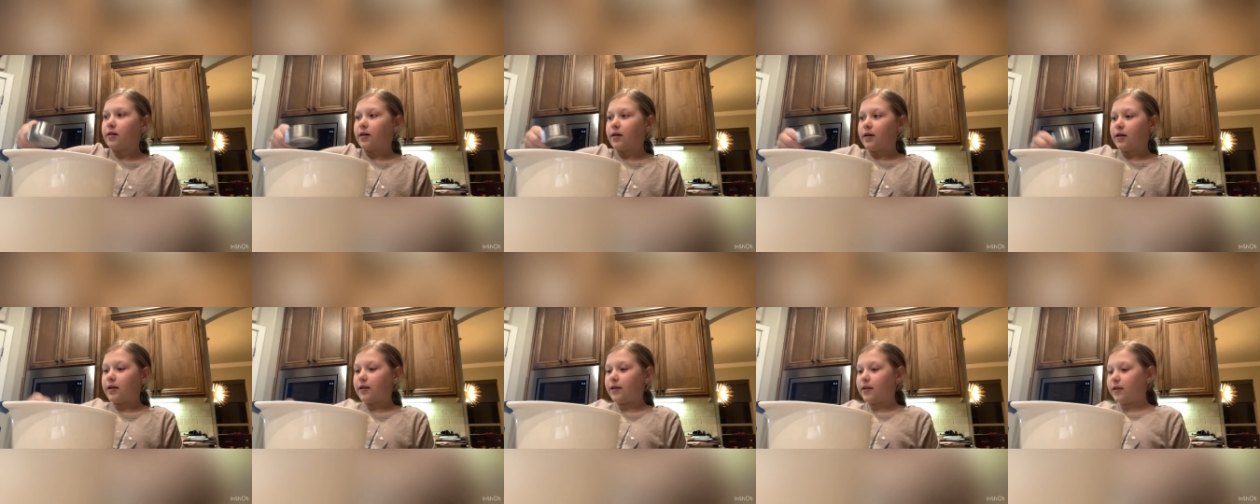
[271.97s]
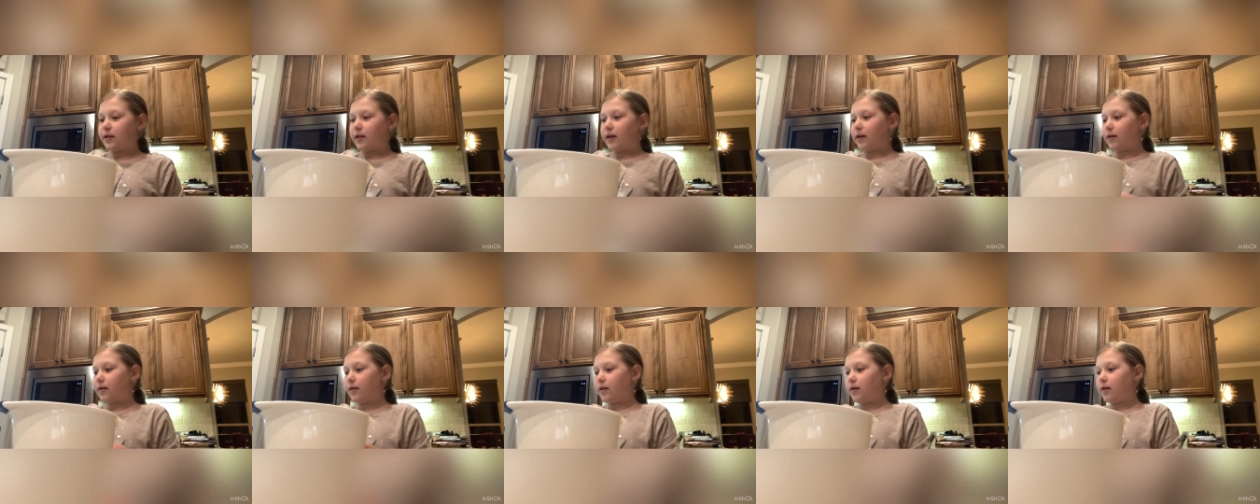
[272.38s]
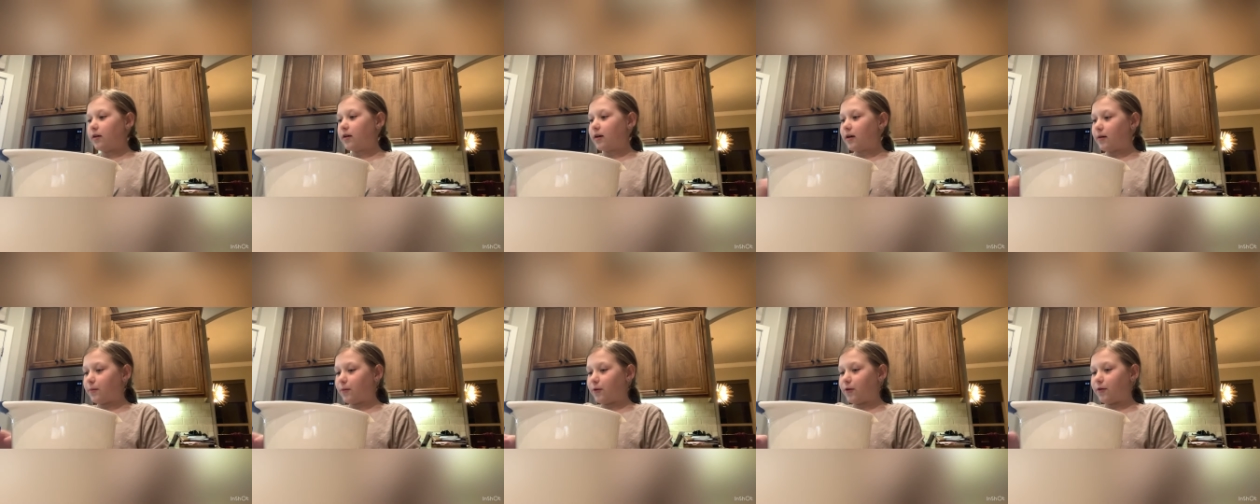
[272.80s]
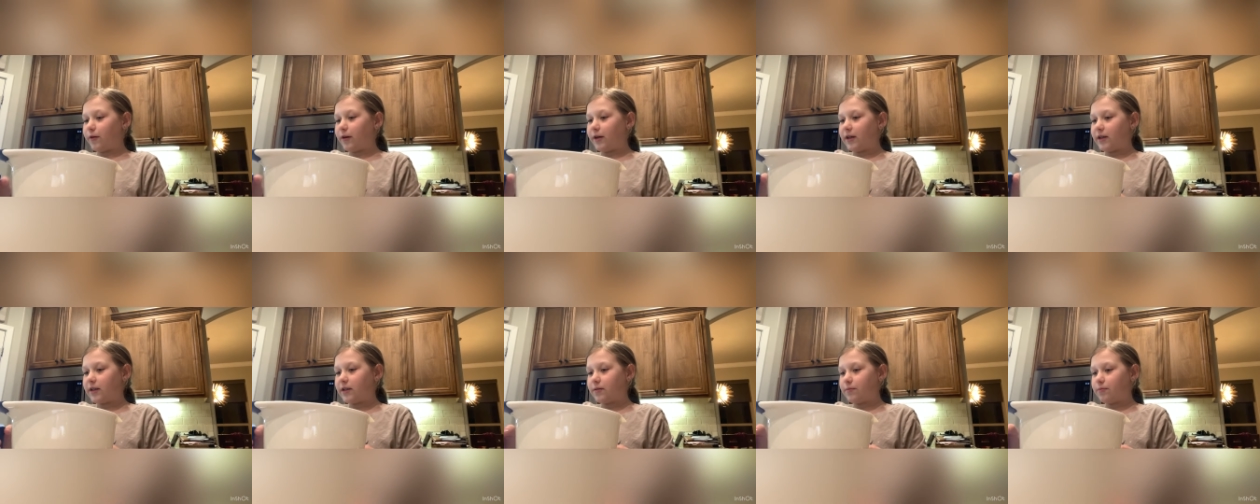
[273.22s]
And then I'm
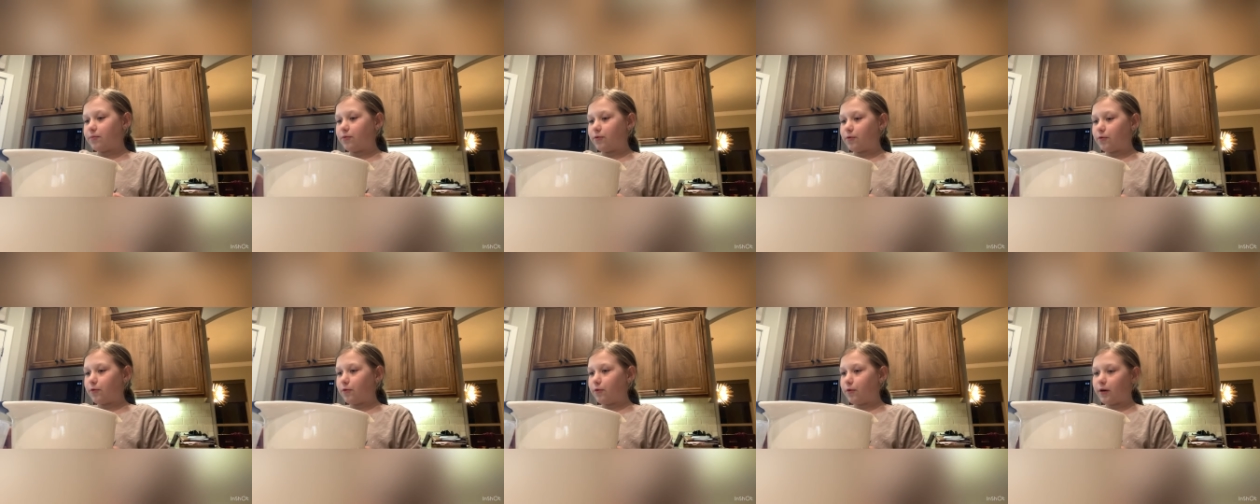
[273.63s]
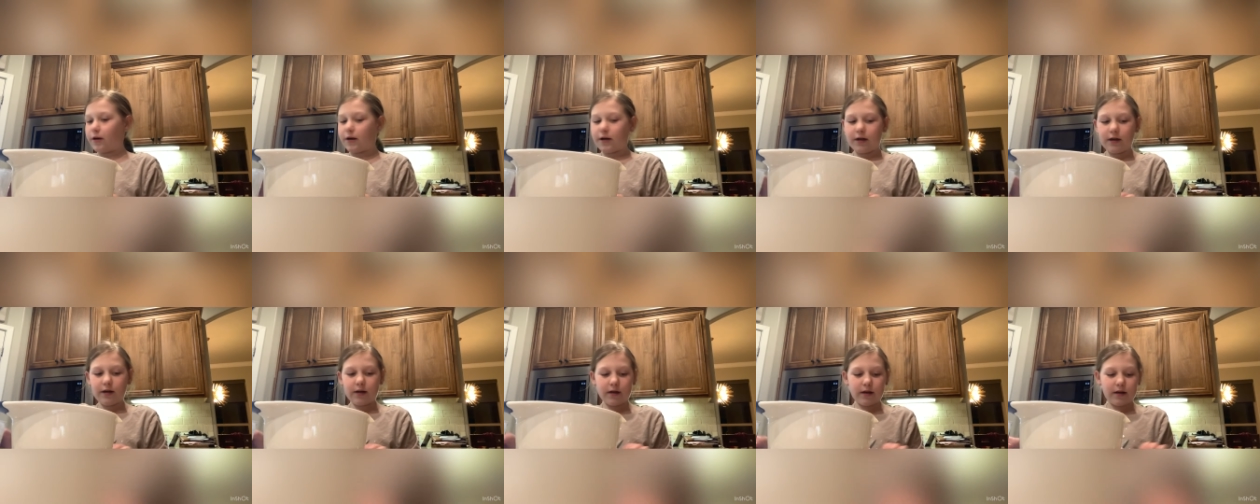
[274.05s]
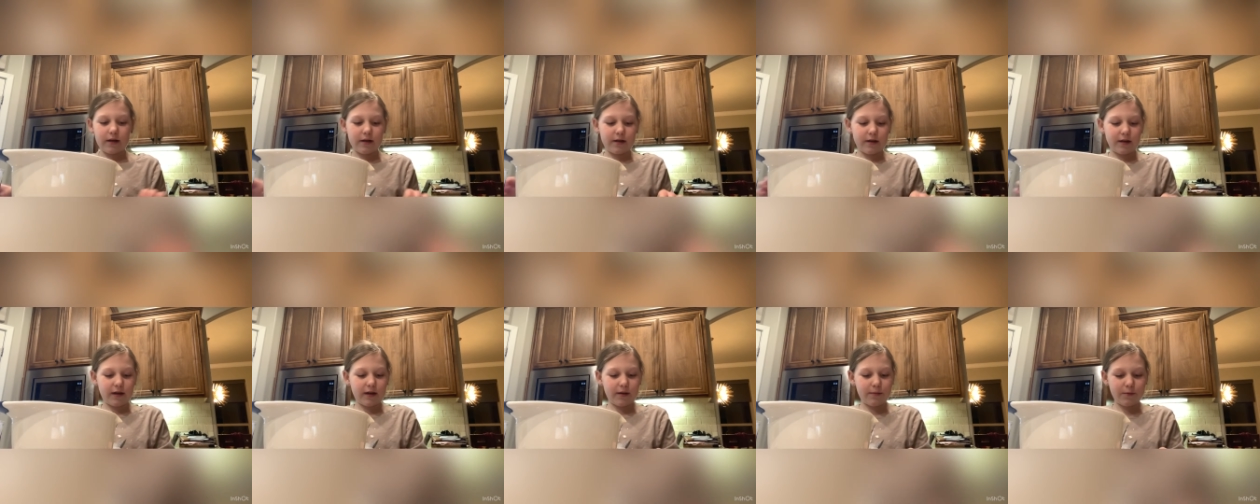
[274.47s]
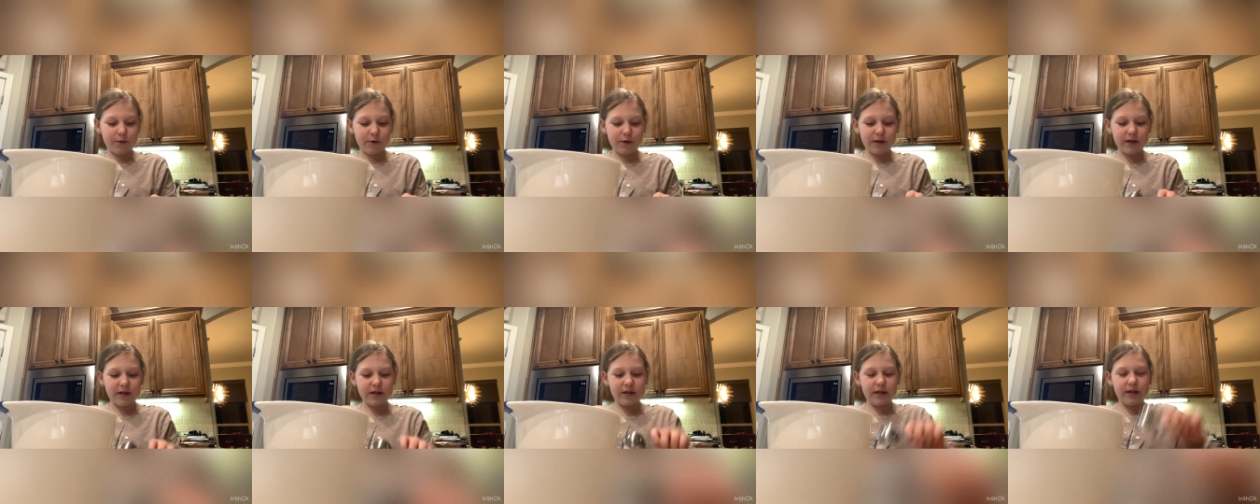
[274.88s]
going to pour, and then I'm
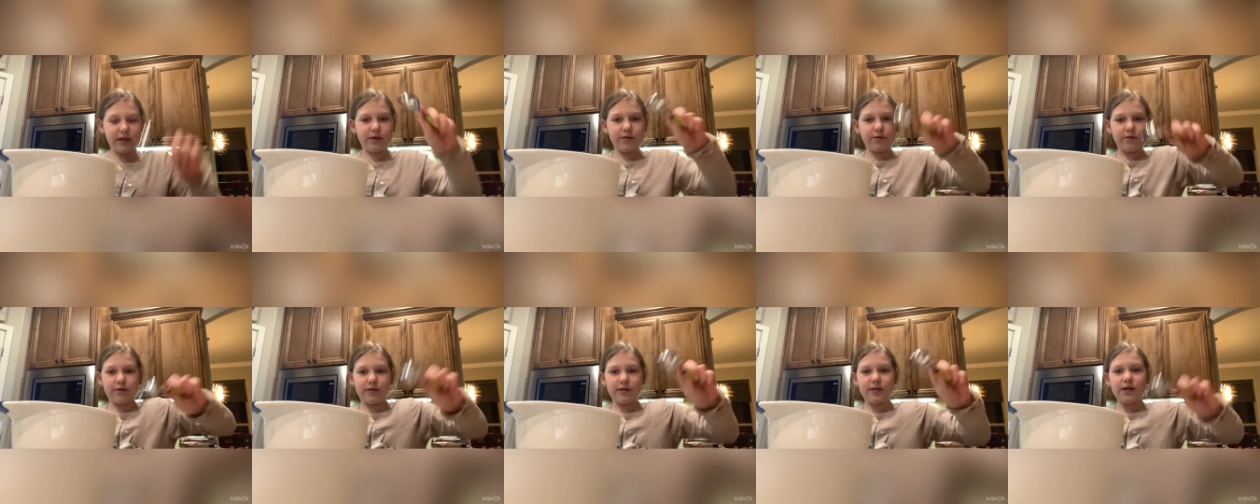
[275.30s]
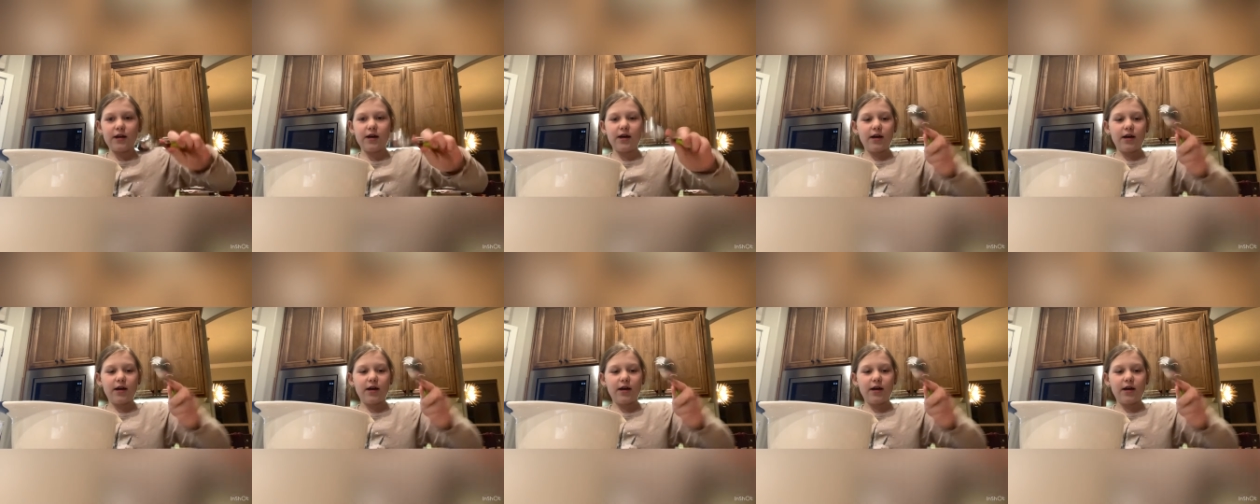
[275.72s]
going to use